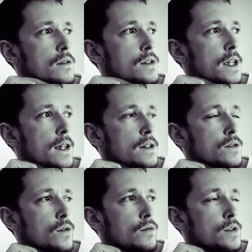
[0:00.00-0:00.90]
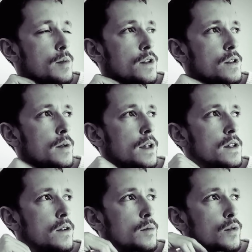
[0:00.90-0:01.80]
take that sort of
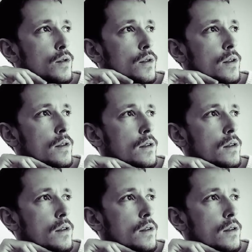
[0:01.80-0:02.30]
responsibility on board.